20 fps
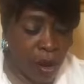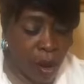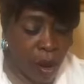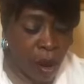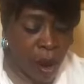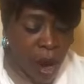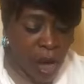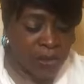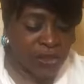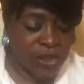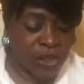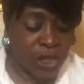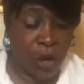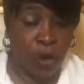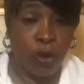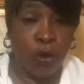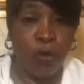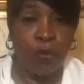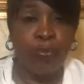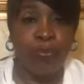
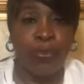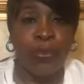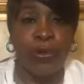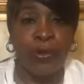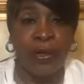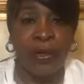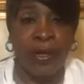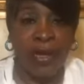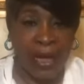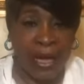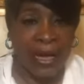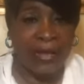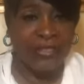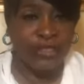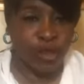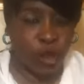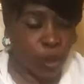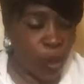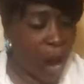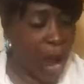also
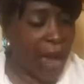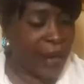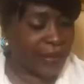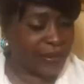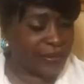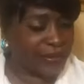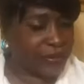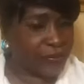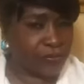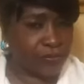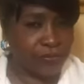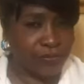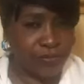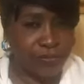is Christ.